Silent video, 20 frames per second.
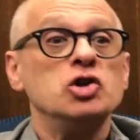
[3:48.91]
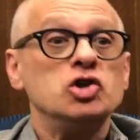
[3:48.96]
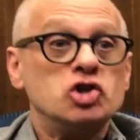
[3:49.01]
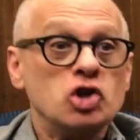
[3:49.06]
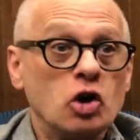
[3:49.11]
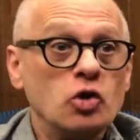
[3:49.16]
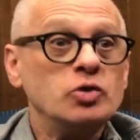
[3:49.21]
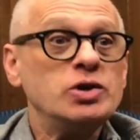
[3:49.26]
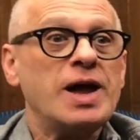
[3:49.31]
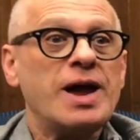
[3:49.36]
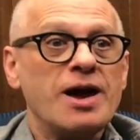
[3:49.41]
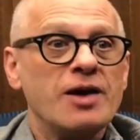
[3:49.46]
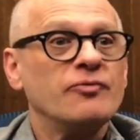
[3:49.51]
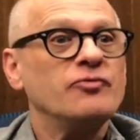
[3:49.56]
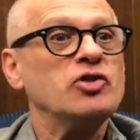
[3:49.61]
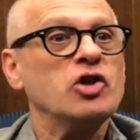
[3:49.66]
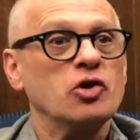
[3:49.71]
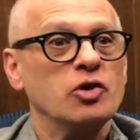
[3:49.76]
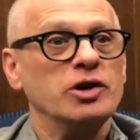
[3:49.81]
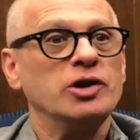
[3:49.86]
don't have
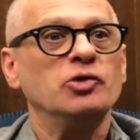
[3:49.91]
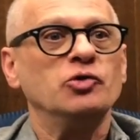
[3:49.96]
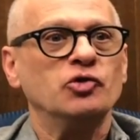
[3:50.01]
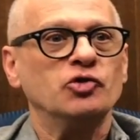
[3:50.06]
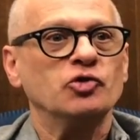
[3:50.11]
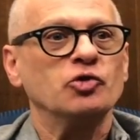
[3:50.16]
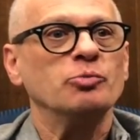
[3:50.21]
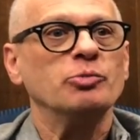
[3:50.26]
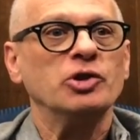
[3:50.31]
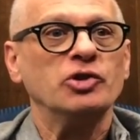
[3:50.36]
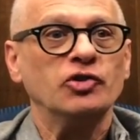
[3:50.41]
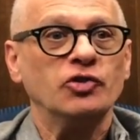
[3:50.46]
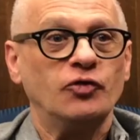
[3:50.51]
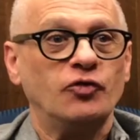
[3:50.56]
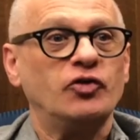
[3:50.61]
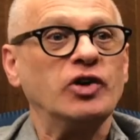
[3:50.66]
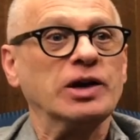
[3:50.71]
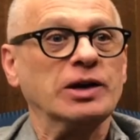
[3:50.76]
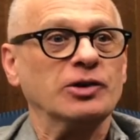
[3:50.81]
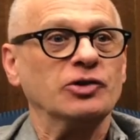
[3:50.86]
their instruments
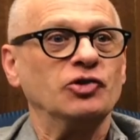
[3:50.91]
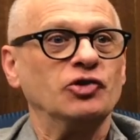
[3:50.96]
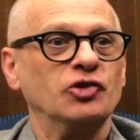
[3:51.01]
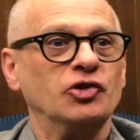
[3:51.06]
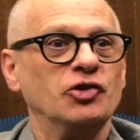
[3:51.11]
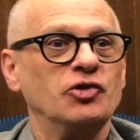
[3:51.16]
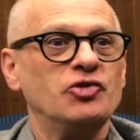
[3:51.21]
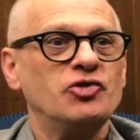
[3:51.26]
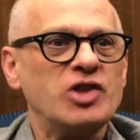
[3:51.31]
fixed.